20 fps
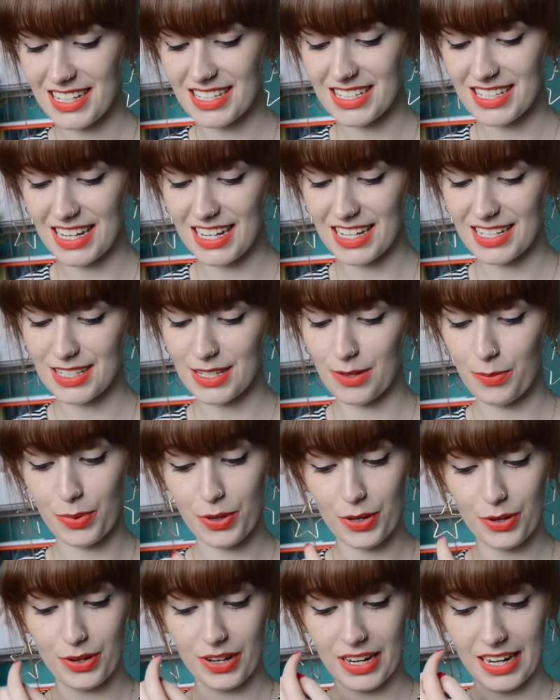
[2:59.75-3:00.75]
This is the
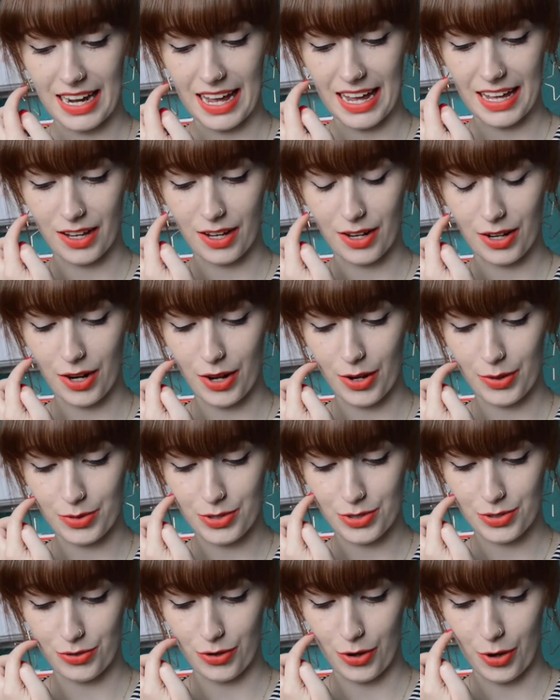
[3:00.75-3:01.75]
Pure Clay Glow
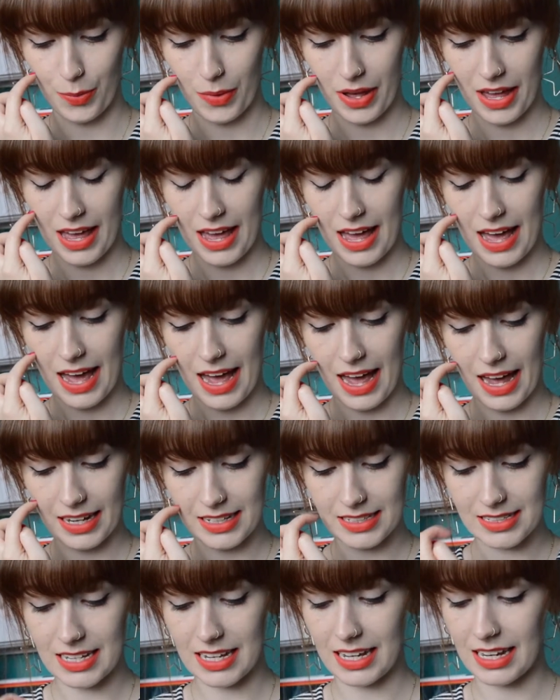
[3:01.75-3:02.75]
Scrub
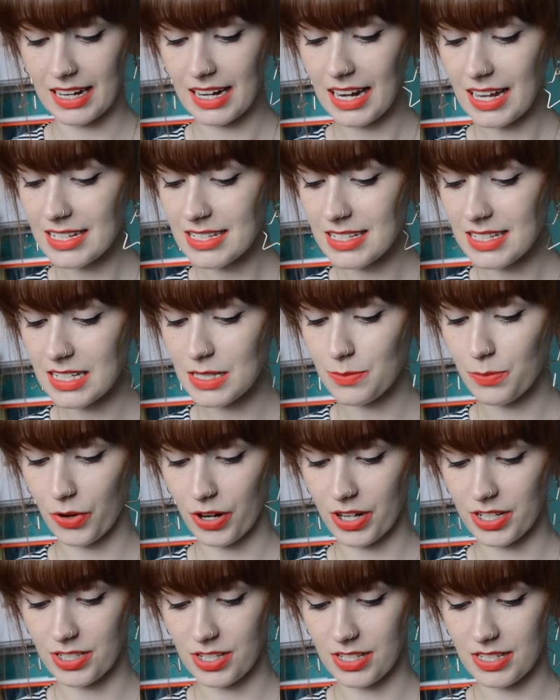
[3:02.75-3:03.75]
and it cleanses,
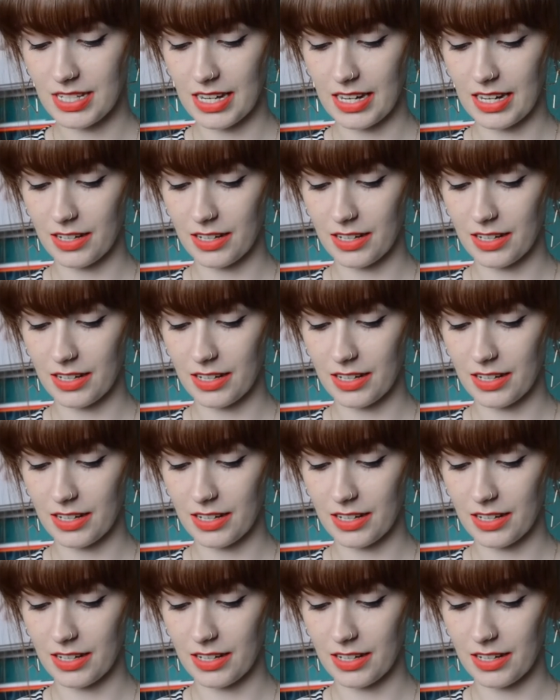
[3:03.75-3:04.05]
brightens and